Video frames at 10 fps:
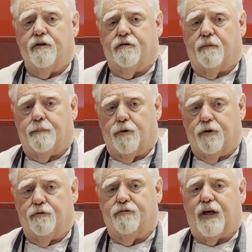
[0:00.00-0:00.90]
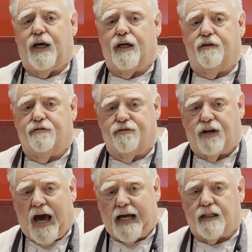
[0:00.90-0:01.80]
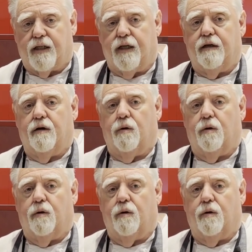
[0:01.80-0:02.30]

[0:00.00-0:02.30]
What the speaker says: to produce exactly